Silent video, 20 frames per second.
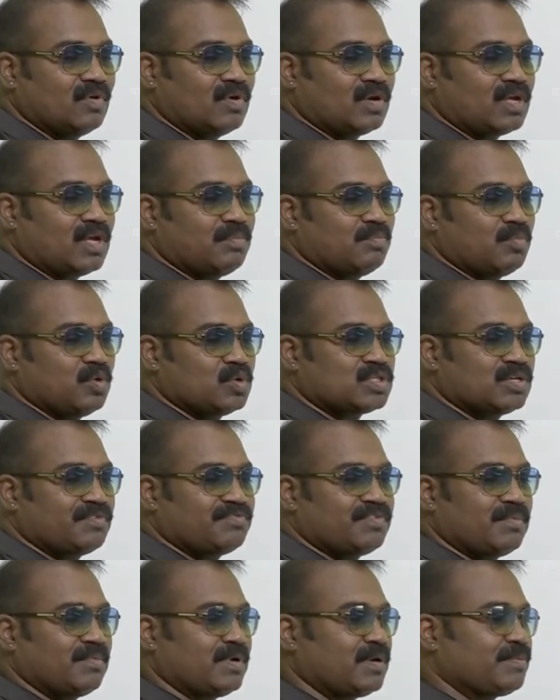Okay, most
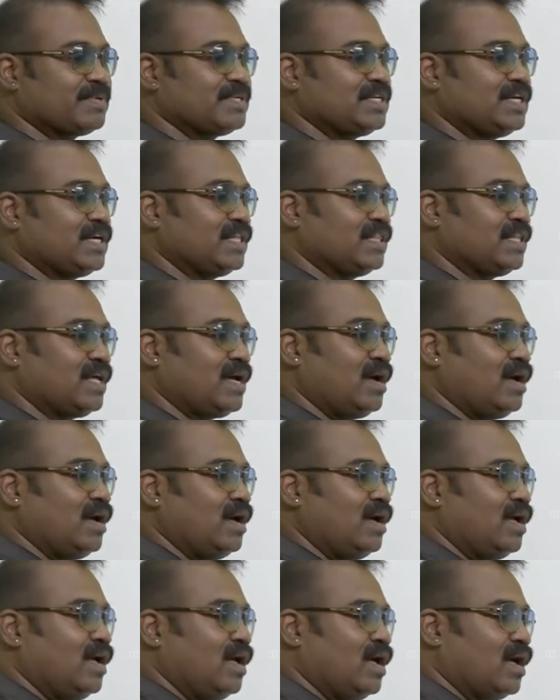of them are present in the
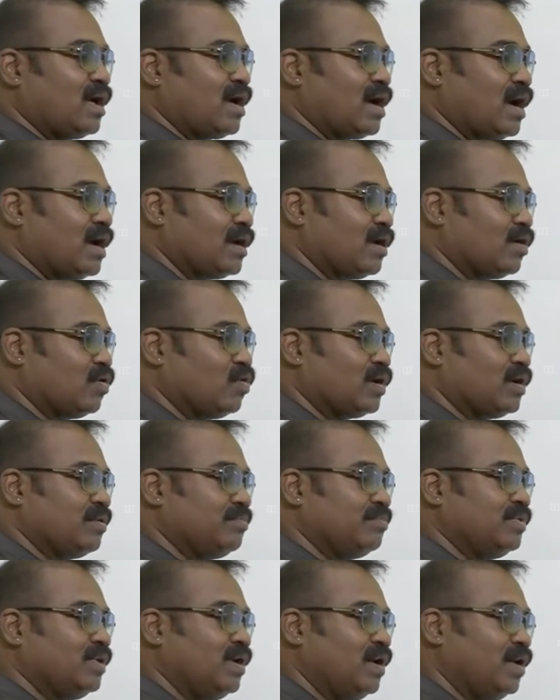
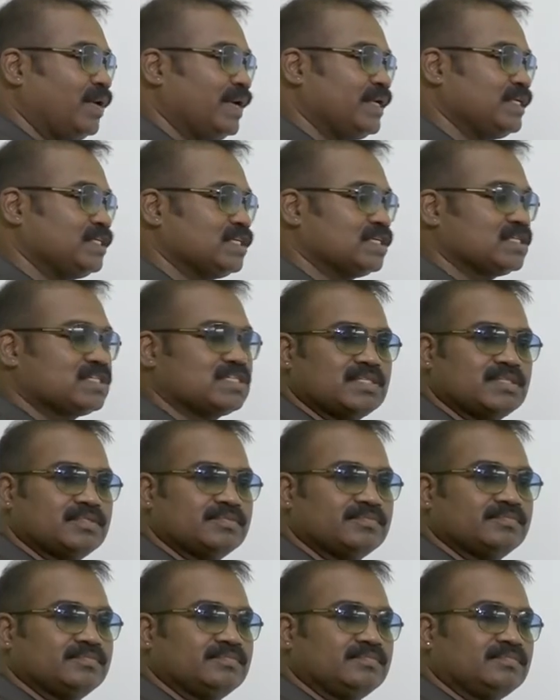Karakoram ranges.
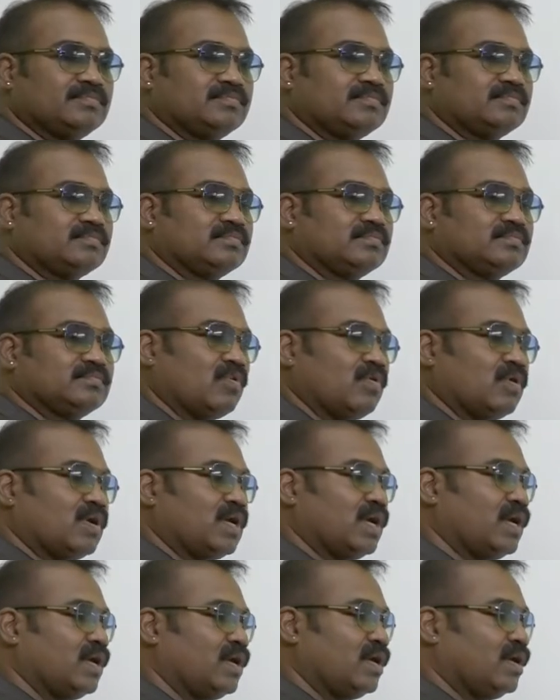
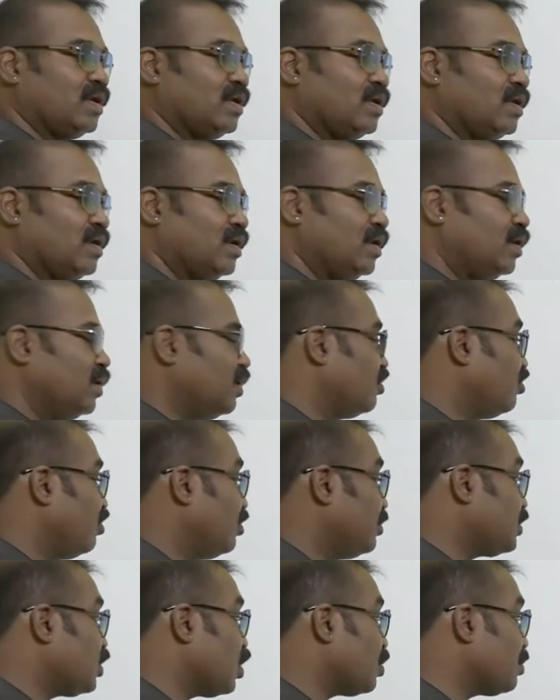Okay, now
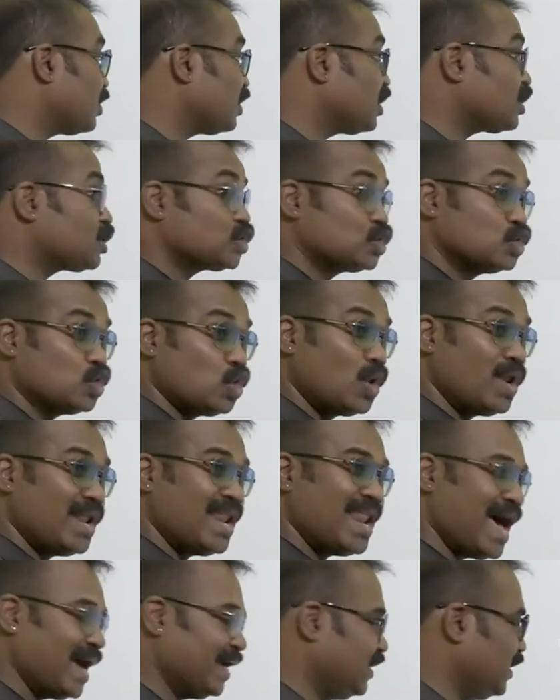we'll talk about the snow
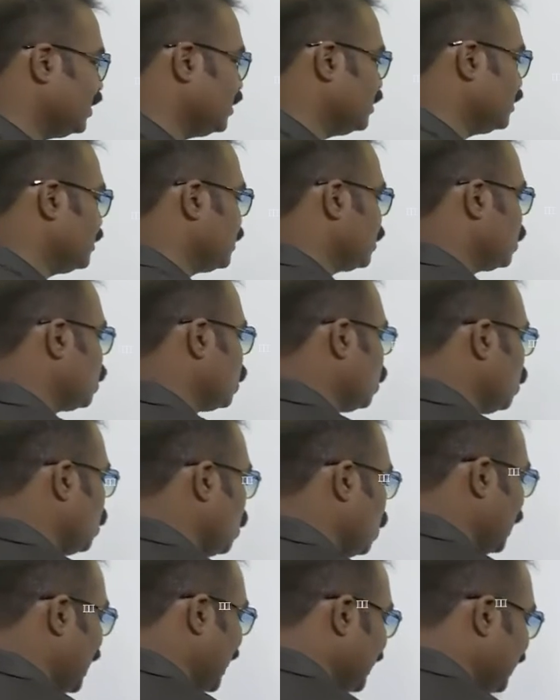line. Snow
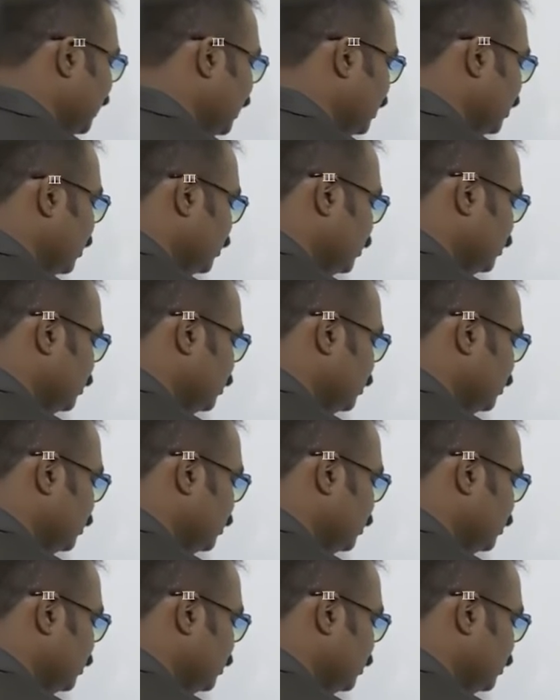line.